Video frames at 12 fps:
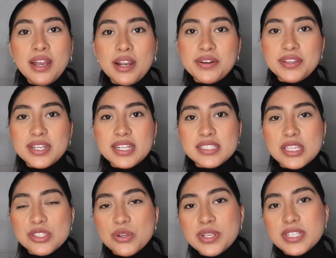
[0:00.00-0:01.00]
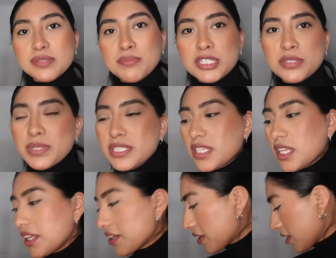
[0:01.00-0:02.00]
Alright you guys, so it is much
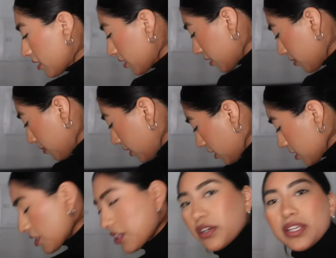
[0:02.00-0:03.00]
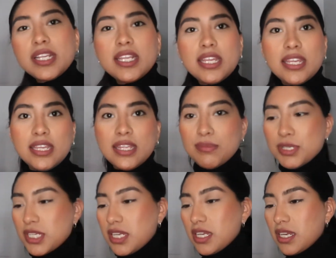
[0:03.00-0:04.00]
later. It is currently, let me
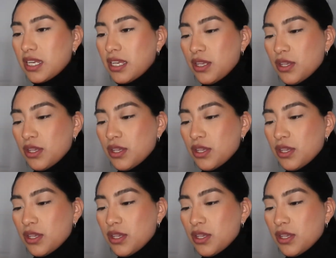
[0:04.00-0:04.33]
check,